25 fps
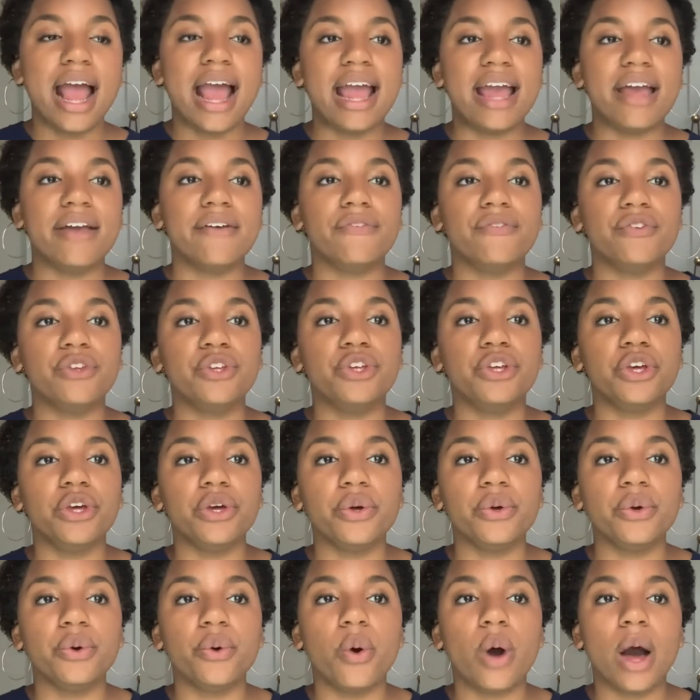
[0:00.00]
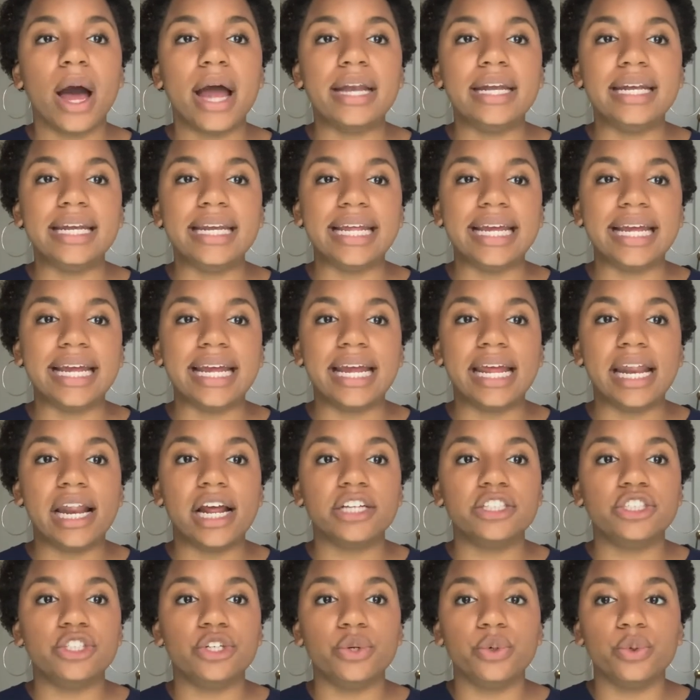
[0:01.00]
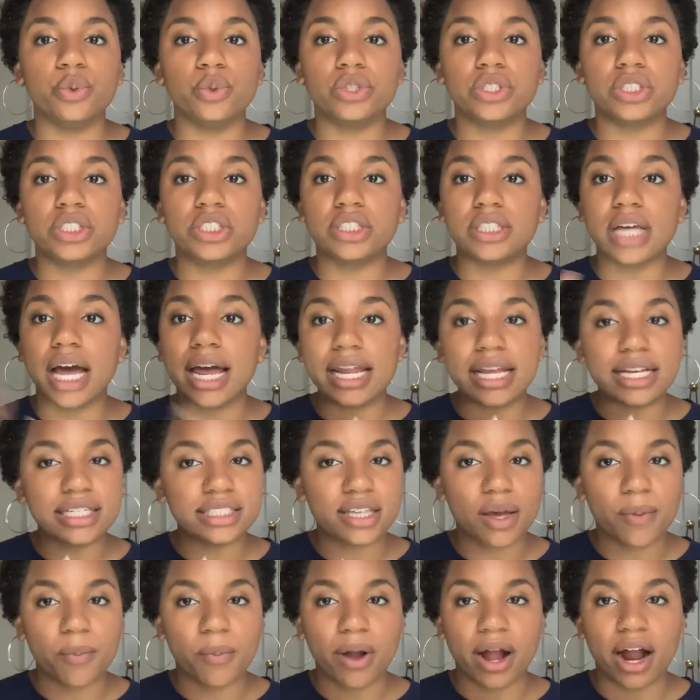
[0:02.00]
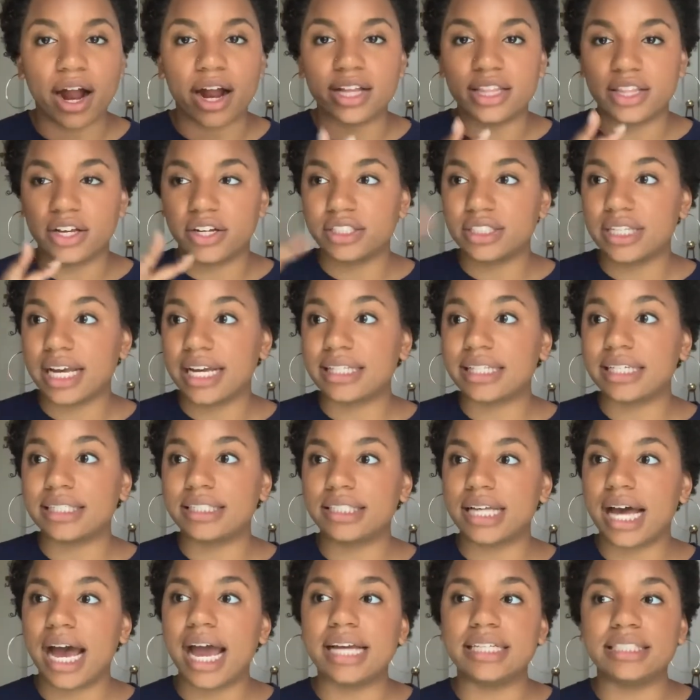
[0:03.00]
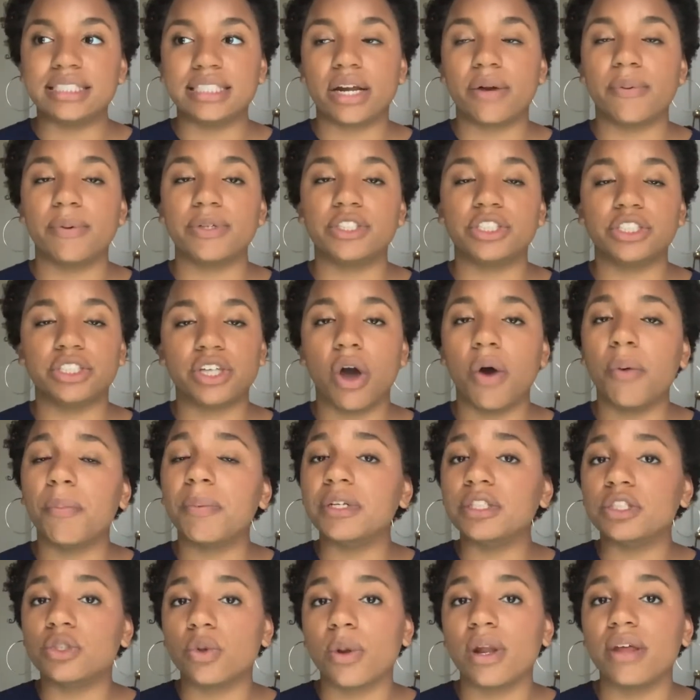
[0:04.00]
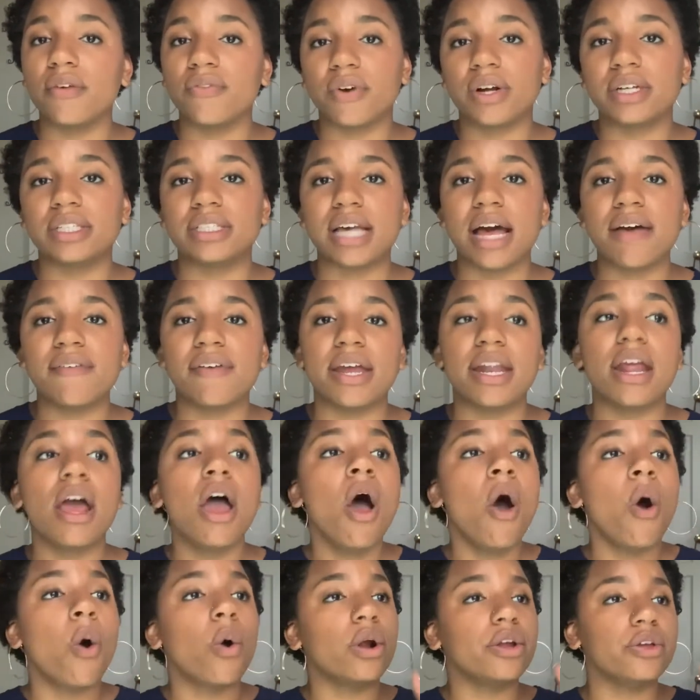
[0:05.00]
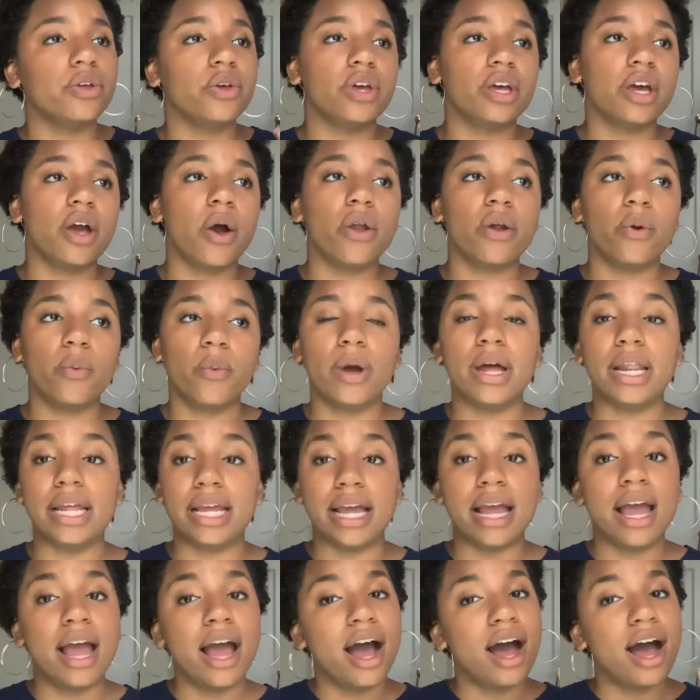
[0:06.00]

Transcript: If you need to study somewhere, there's like the science center, which is open 24/7, or you can go to Woody.